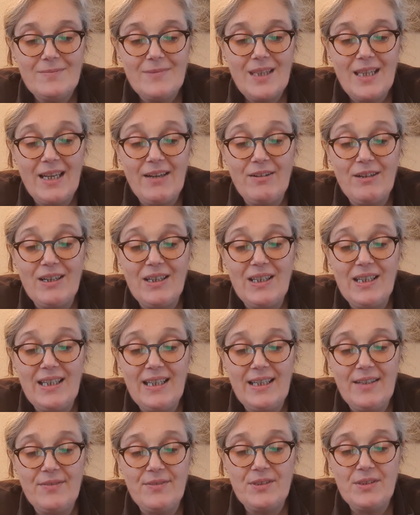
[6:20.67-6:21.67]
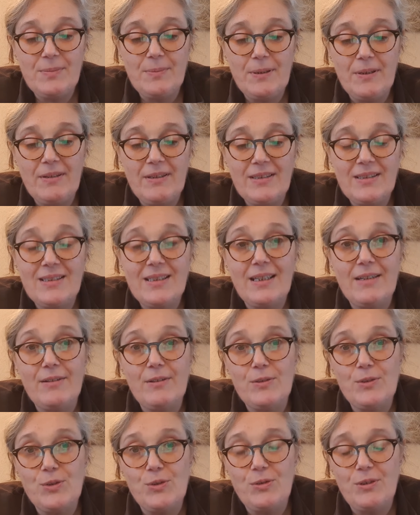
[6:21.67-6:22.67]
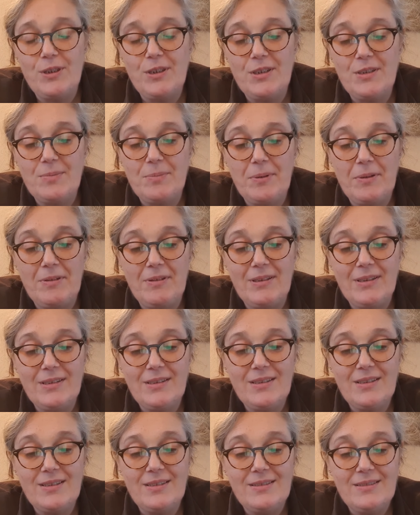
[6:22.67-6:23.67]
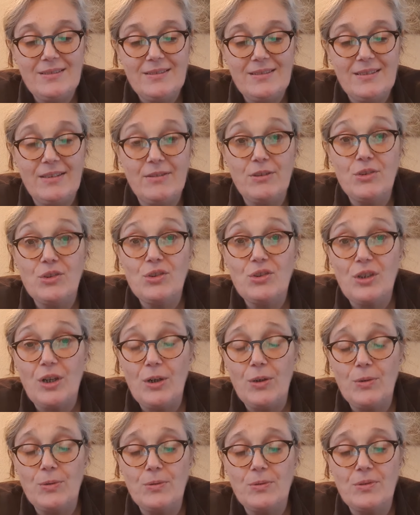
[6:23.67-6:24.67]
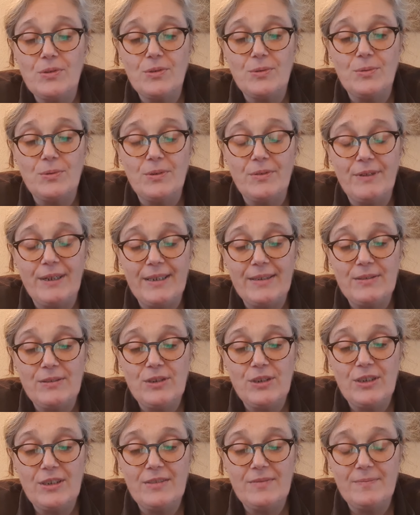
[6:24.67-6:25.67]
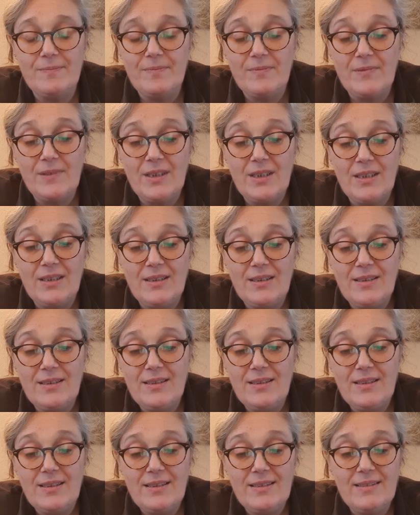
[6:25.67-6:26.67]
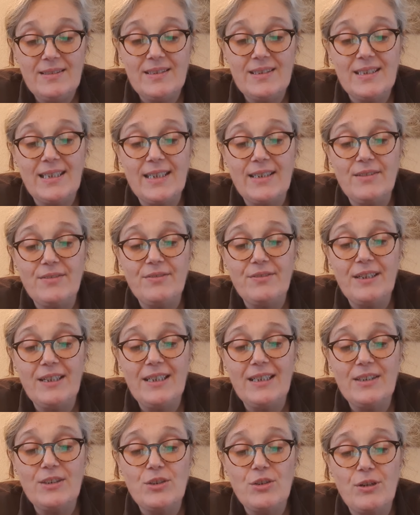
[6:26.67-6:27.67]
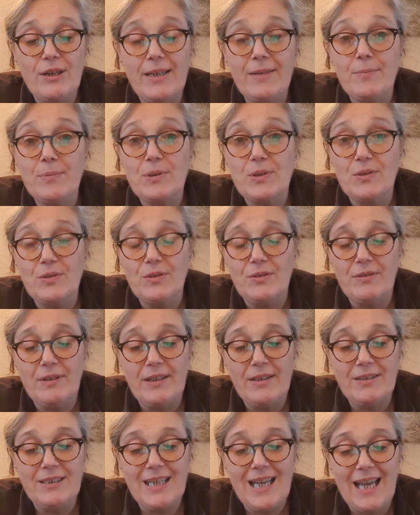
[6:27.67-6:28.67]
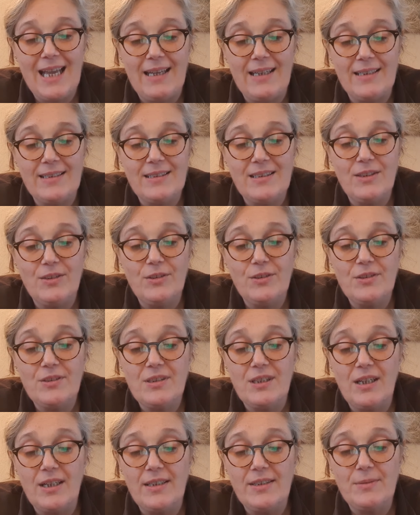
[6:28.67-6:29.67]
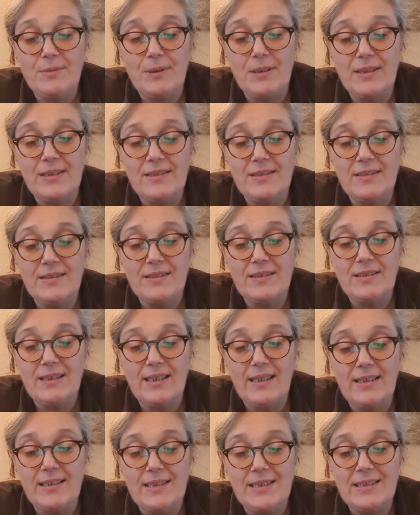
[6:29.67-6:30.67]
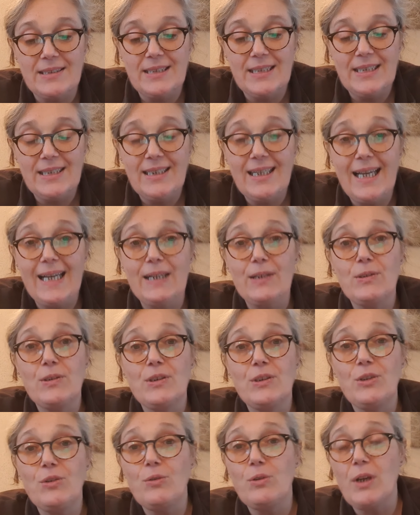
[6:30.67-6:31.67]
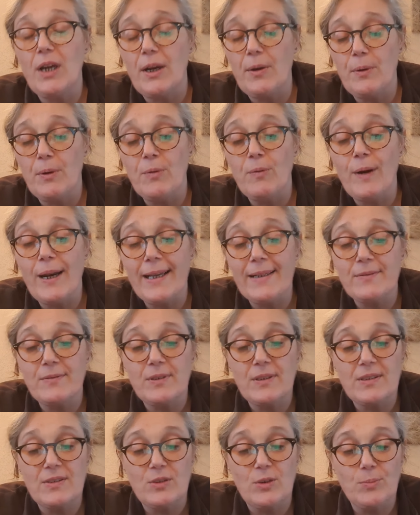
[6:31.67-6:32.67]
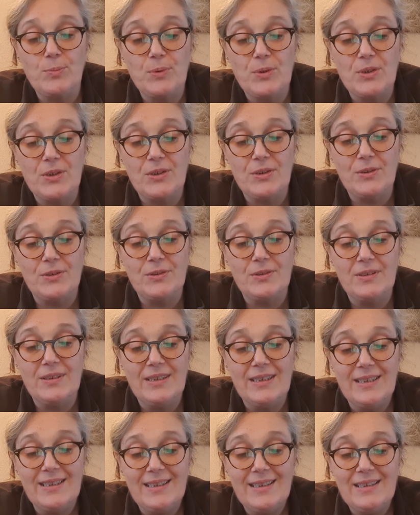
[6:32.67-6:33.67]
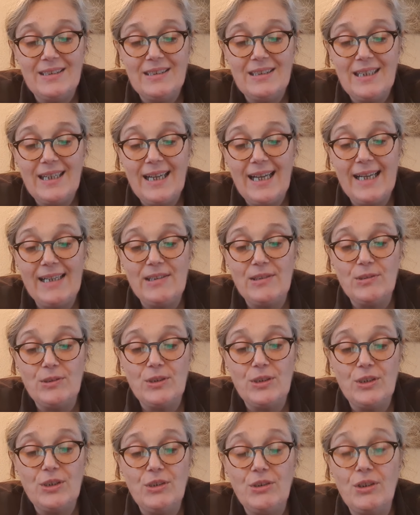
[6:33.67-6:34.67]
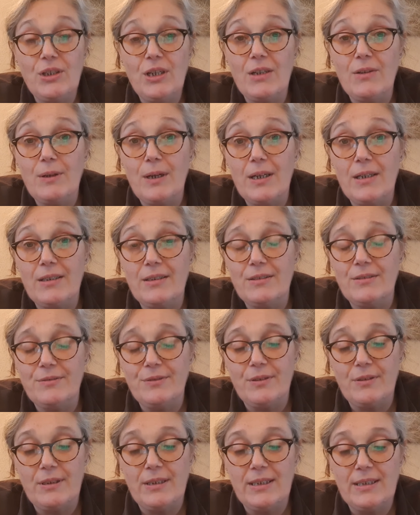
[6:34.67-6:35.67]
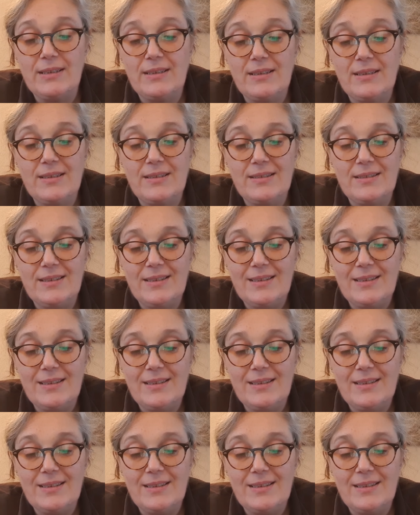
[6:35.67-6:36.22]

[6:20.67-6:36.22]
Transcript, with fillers: There are leaf spirits, there are tree spirits, there are souls all around you. Instead of feeling trapped on the road ahead, look sideways instead. How can you go around this obstacle? How can you go over it?